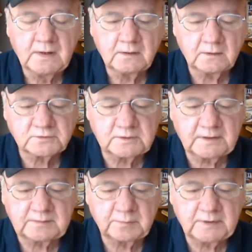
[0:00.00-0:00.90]
I also
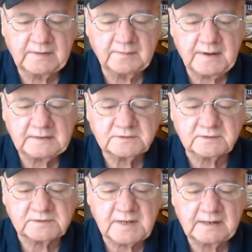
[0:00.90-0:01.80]
like to play the boxed
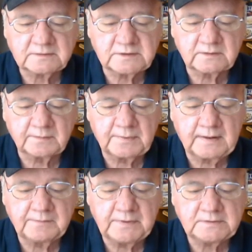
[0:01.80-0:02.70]
exotics here at
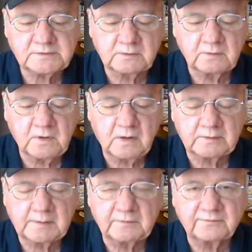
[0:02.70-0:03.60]
Palm Beach, so along
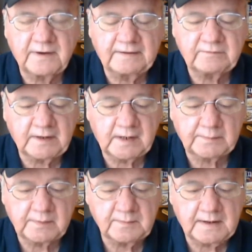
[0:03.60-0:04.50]
with number 5 today,
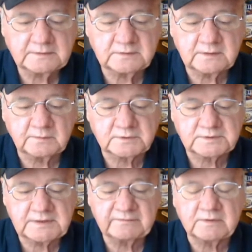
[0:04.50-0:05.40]
I'll be boxing number
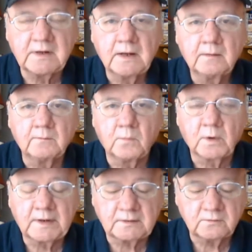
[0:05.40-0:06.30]
7,
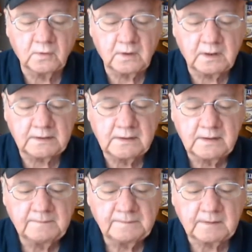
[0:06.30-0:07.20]
Morning Dawn,
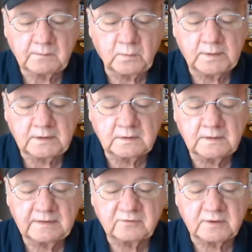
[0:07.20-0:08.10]
number 1,
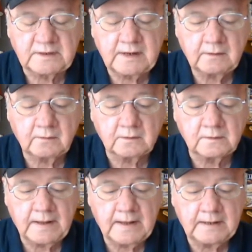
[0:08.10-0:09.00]
Clever
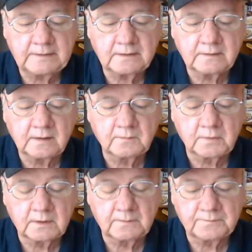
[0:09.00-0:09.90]
Carol, and
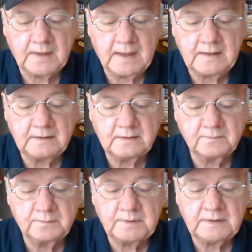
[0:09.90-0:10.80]
number 8,
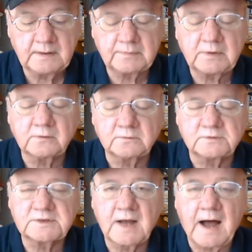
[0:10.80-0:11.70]

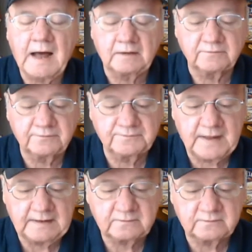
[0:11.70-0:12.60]
PW's Olive.
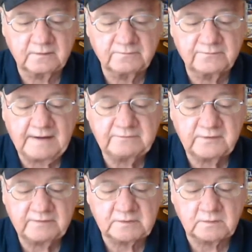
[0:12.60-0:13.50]
That's
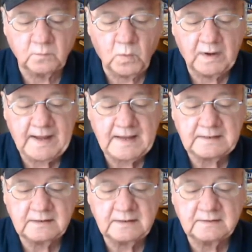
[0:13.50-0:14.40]

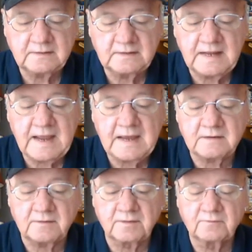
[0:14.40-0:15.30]
5-7-1-8 in the
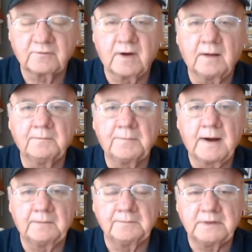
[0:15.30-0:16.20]
8th from
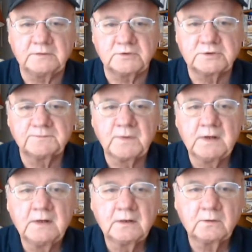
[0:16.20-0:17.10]
Palm Beach.
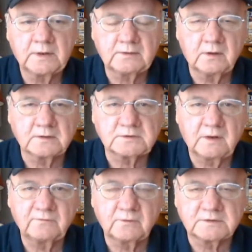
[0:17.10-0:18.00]
Quick Dog
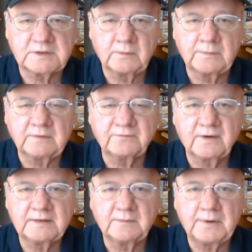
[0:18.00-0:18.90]
software has helped me
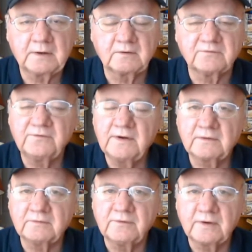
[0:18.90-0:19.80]
find a pair of
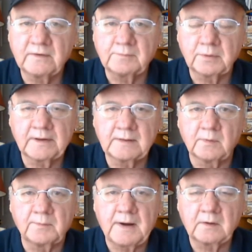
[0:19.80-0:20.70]
very, very
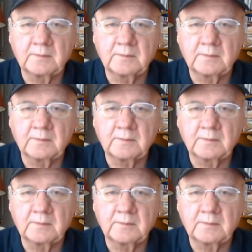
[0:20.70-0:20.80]
playable power